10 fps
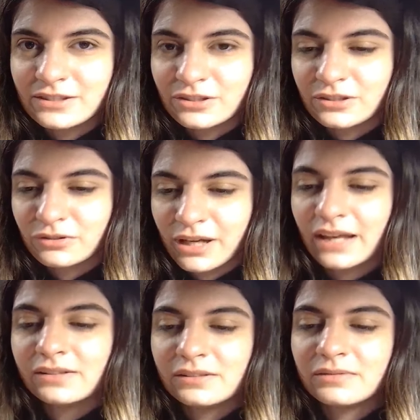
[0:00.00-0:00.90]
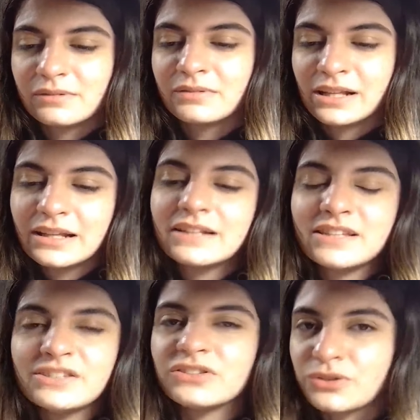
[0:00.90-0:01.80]
you can... It's
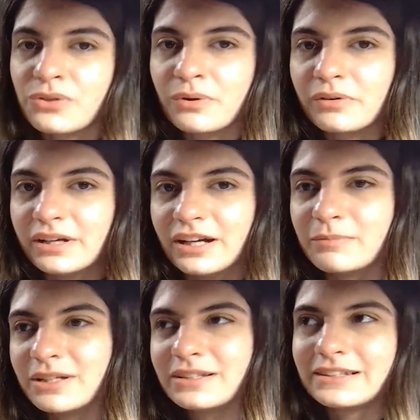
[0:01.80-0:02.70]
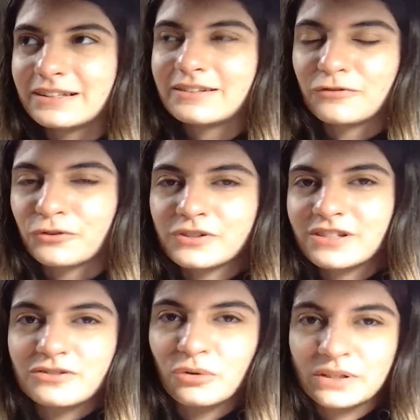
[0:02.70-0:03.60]
easy to throw here. I mean, of course,
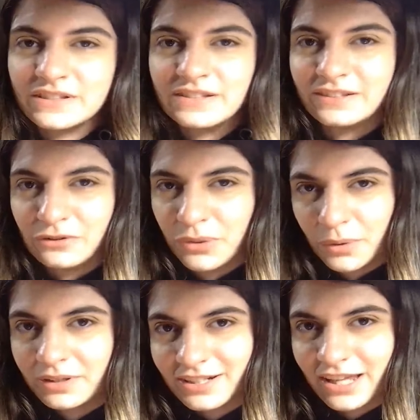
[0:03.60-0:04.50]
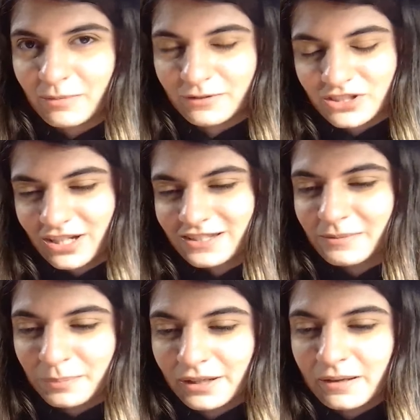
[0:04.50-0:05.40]
it's always easy to throw in a game of chess.
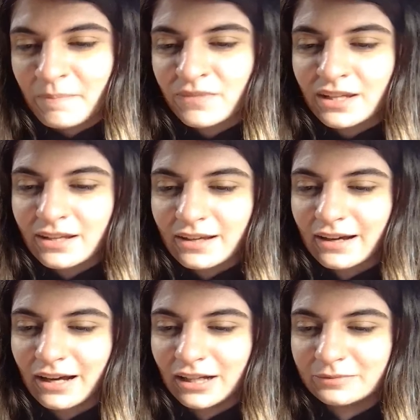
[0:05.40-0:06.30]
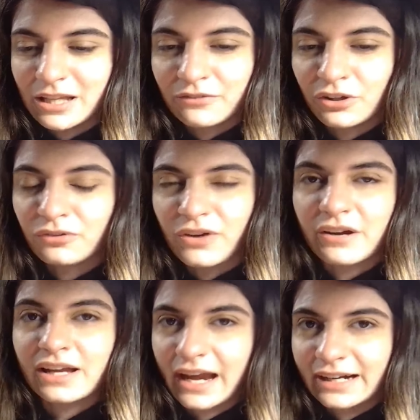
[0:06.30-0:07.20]
But if you're
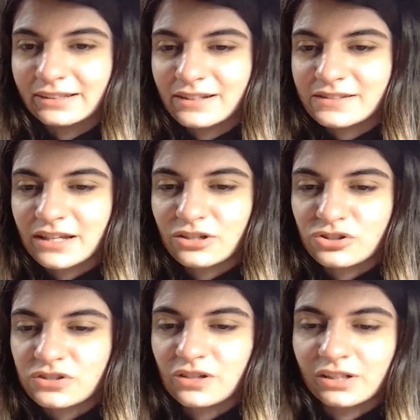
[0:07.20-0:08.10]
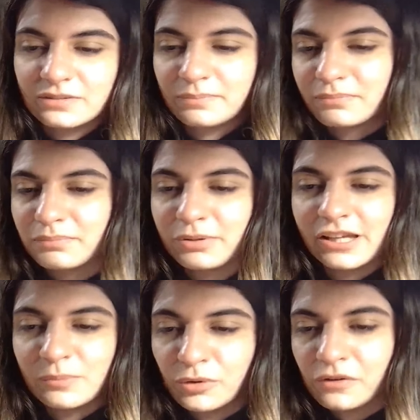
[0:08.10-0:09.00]
very careless and you just start
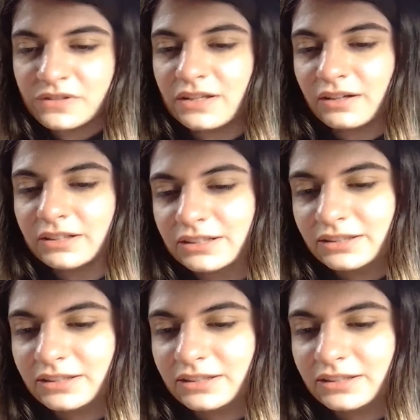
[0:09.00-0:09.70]
playing moves that are